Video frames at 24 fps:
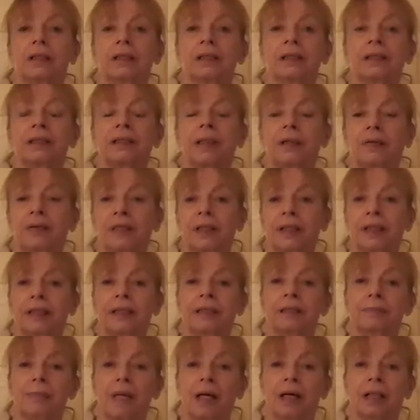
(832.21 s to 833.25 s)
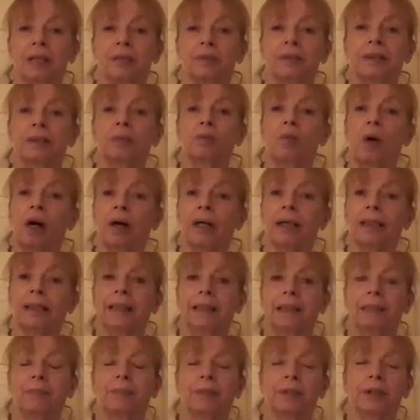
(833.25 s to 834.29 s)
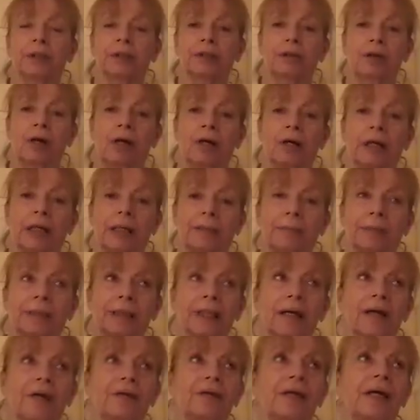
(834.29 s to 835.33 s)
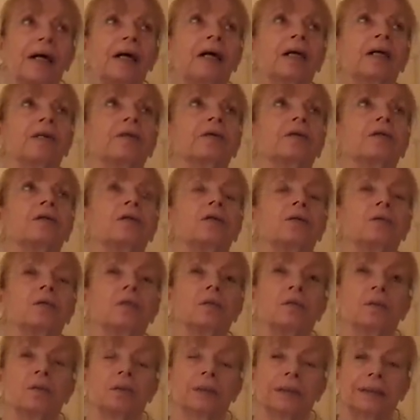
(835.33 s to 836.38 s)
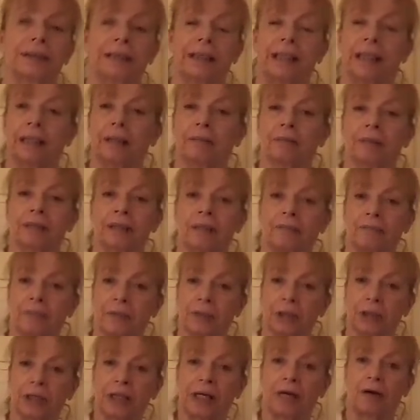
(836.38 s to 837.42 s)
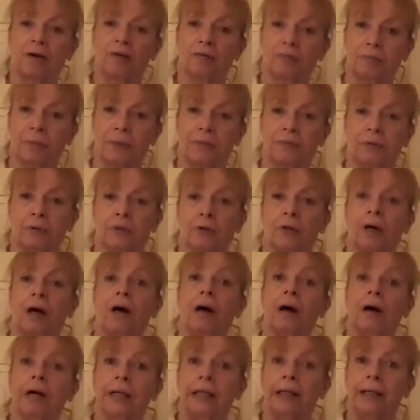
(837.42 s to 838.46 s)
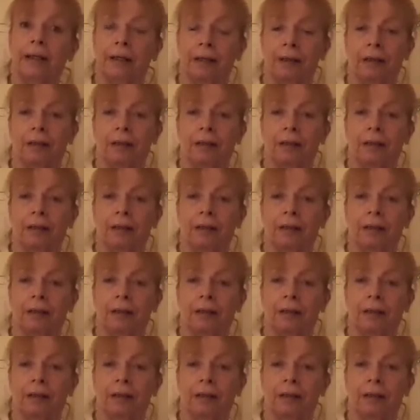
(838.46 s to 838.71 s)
So thalidomide was widely prescribed. Thank the Lord it was off the shelf before I